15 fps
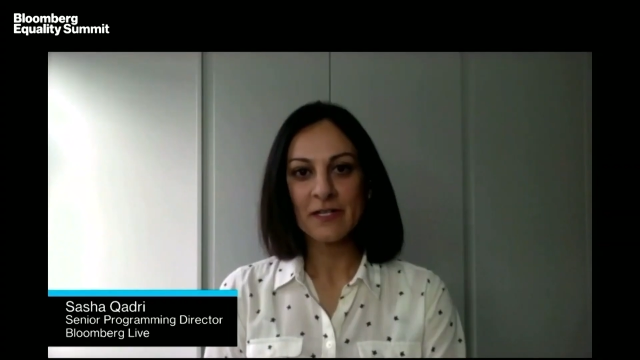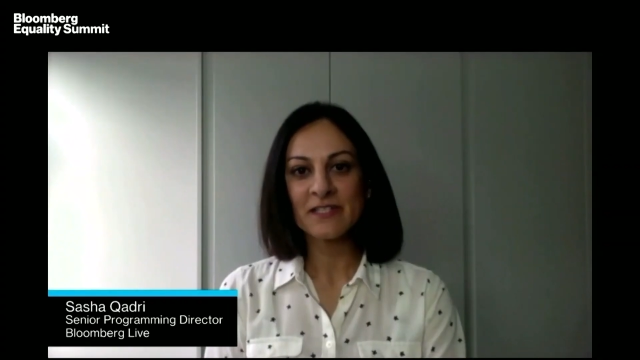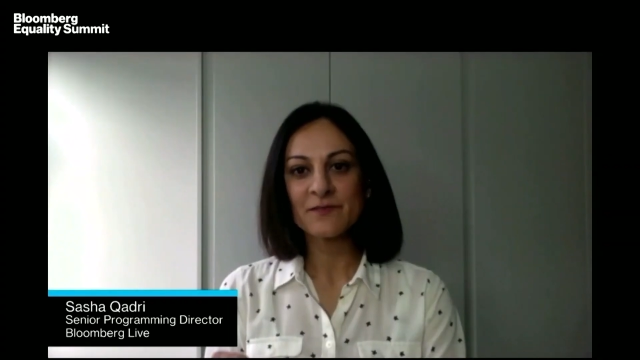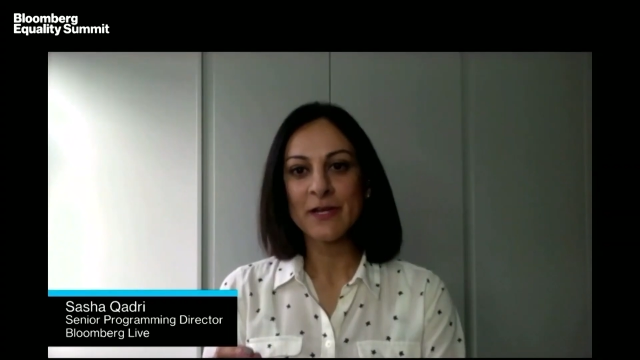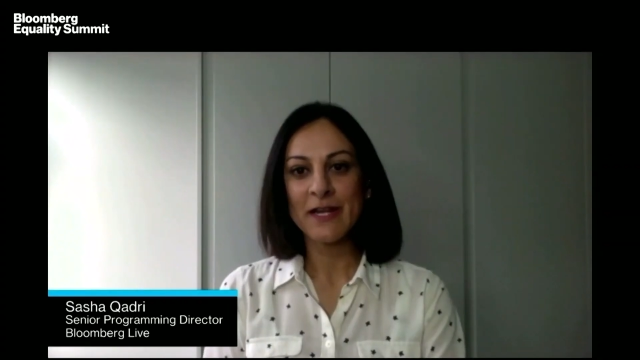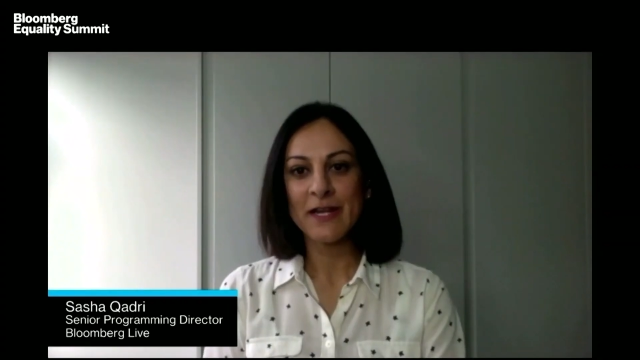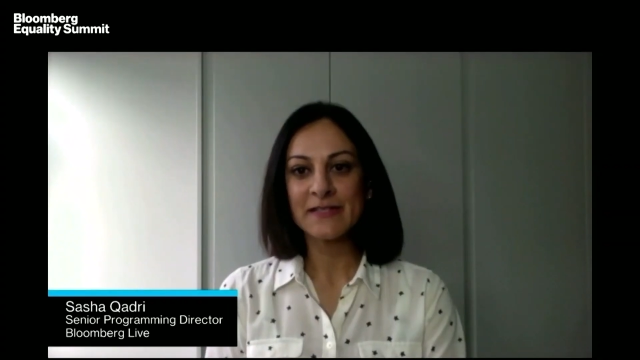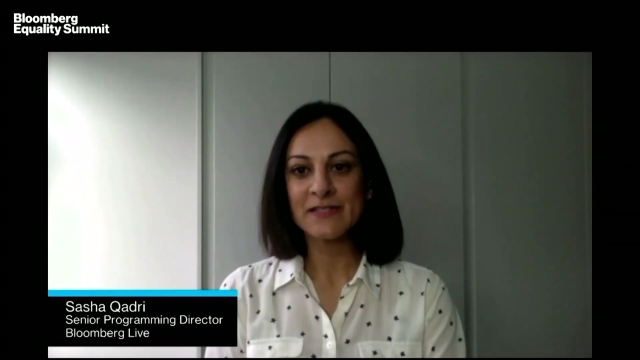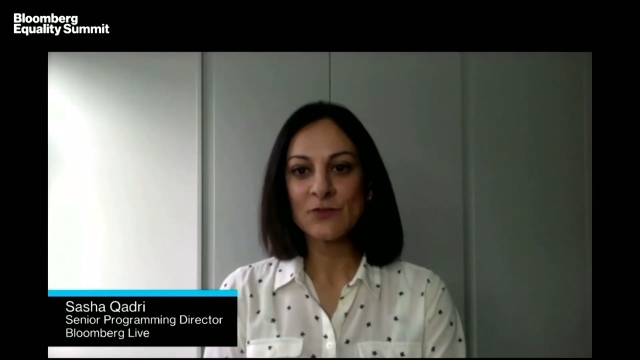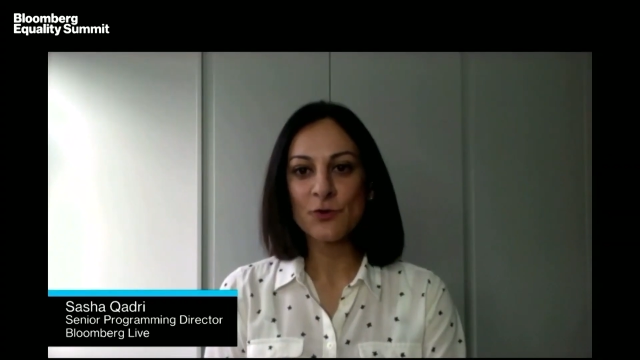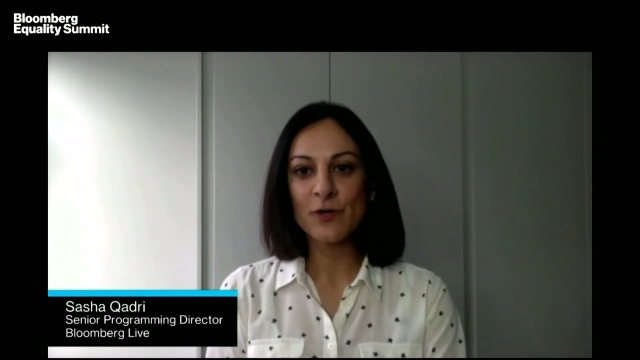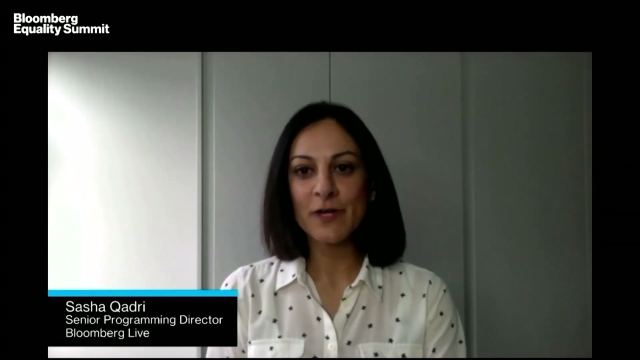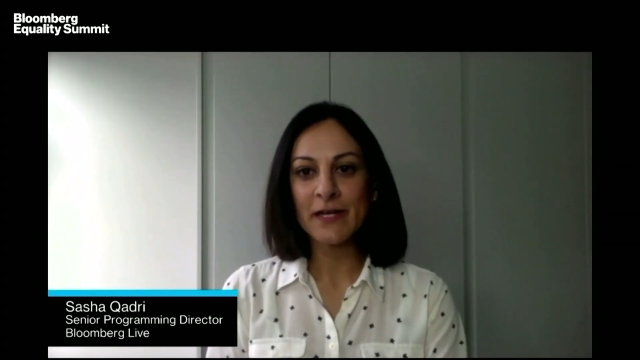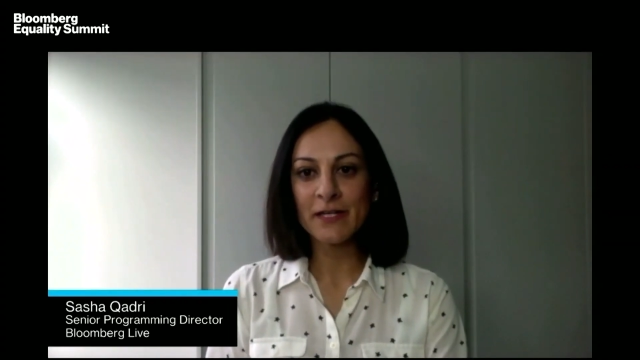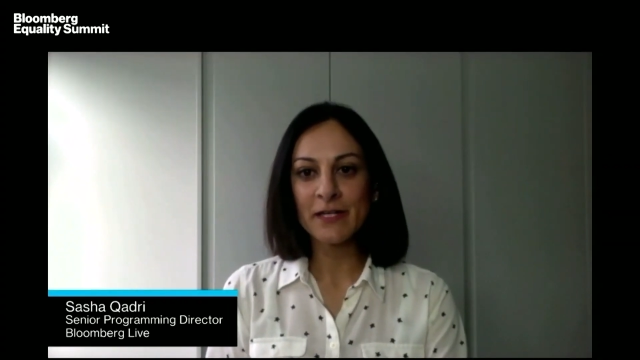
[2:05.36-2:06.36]
Asma, let's
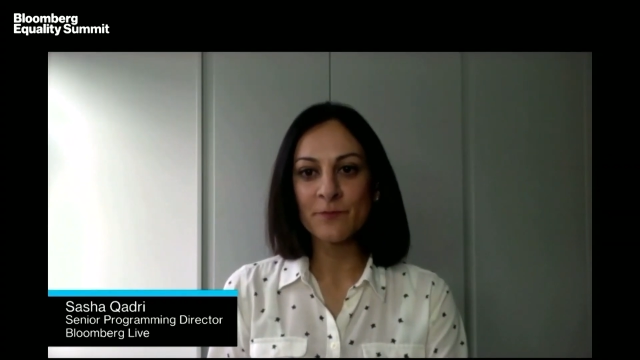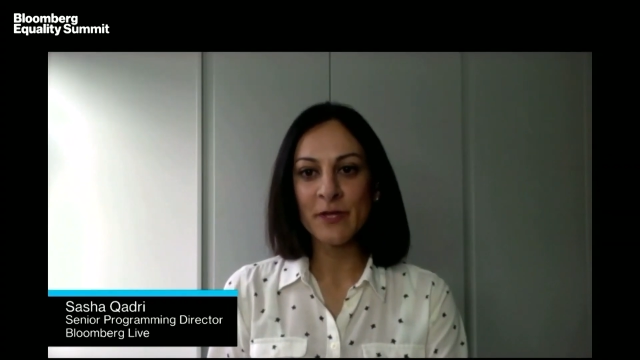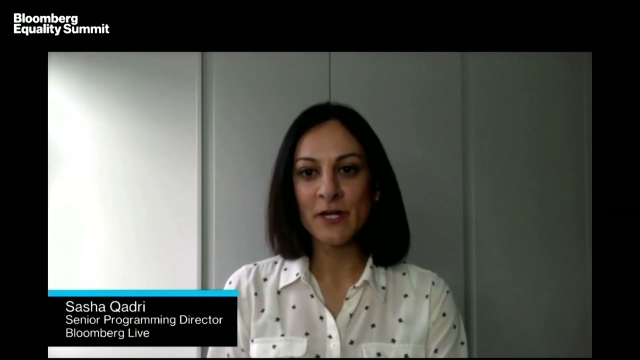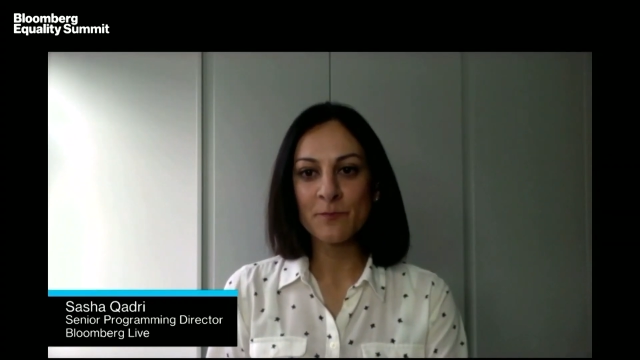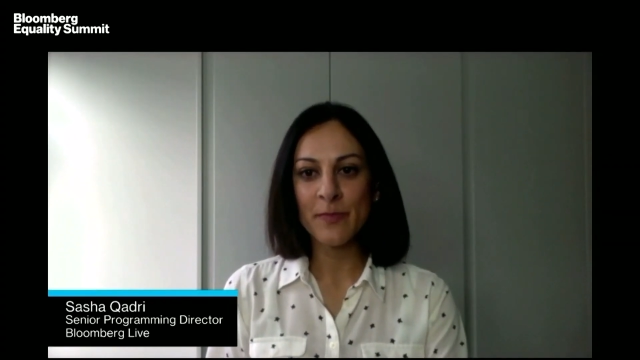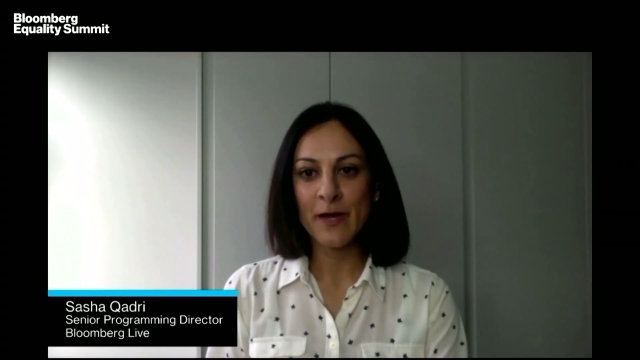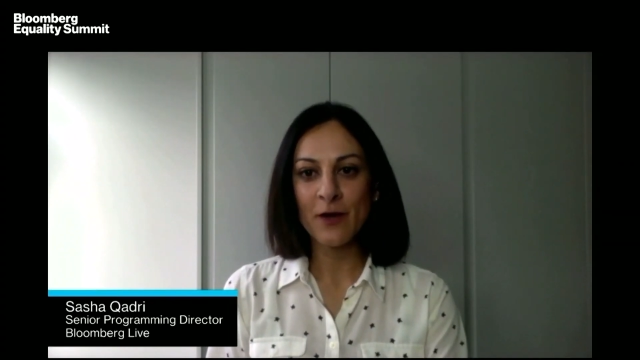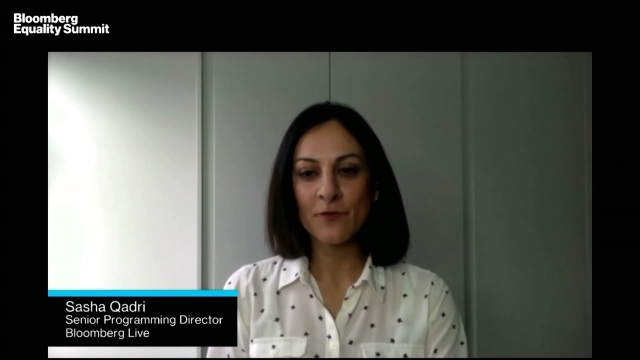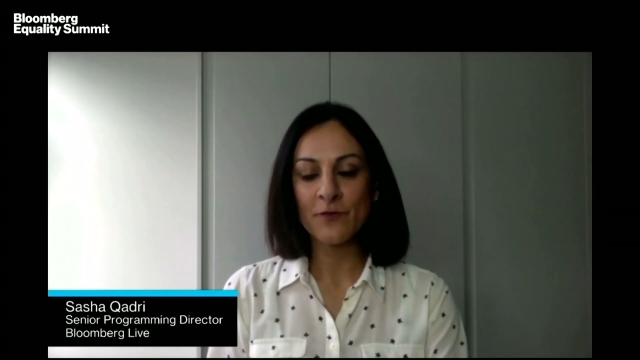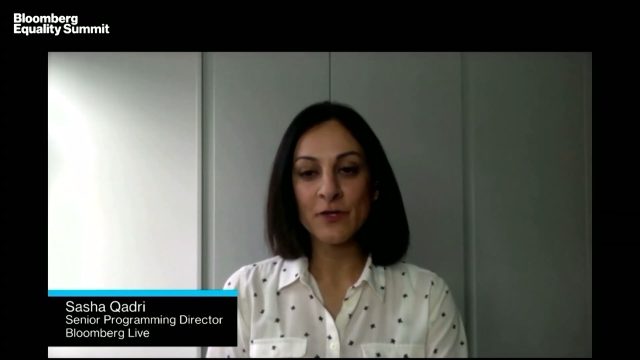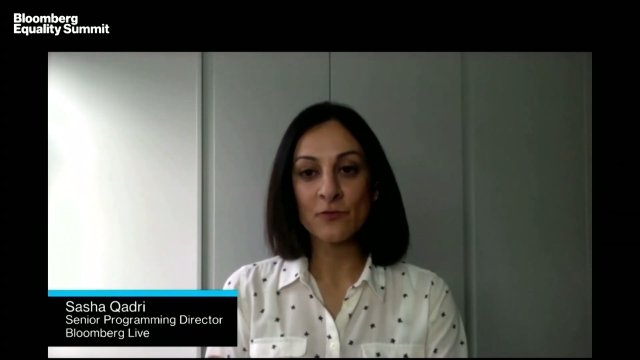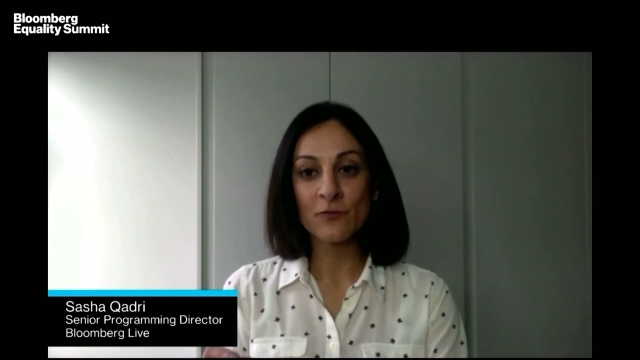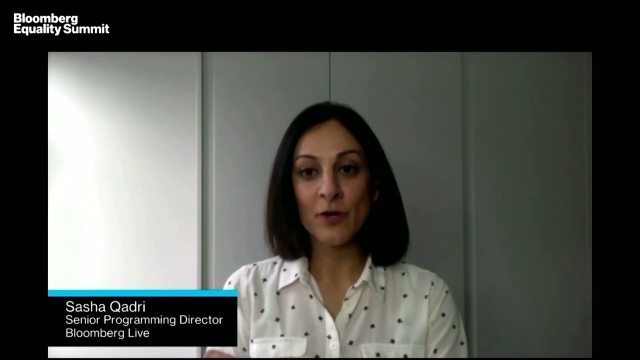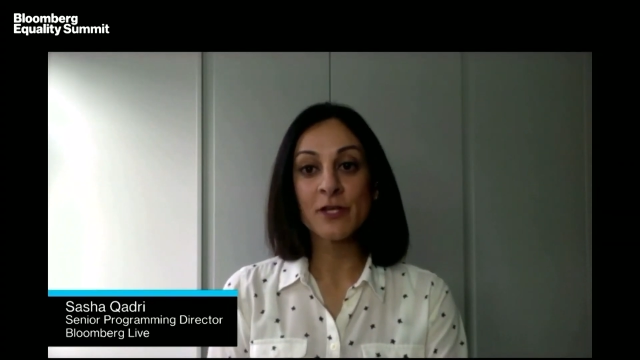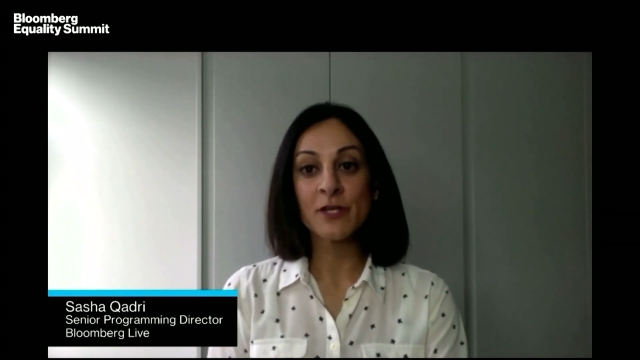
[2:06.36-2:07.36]
talk a little bit about
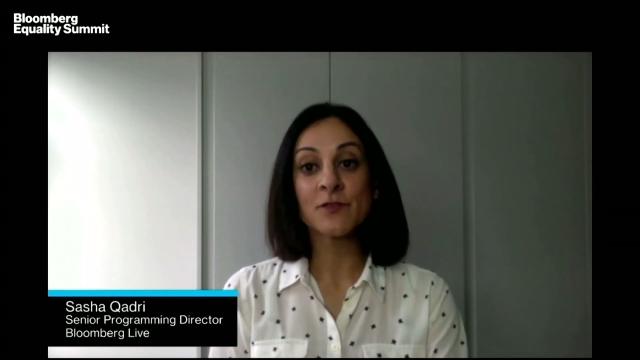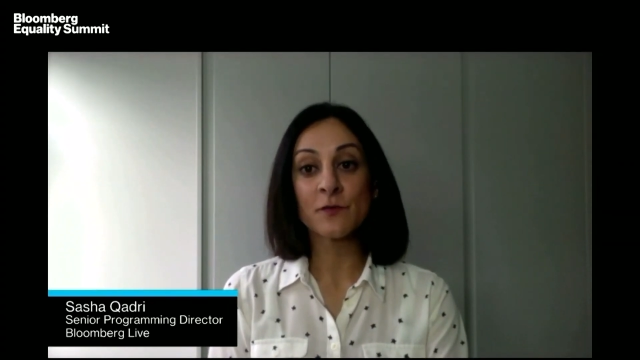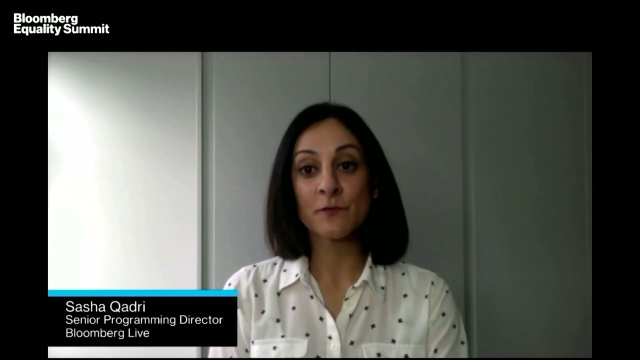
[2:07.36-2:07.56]
the Rose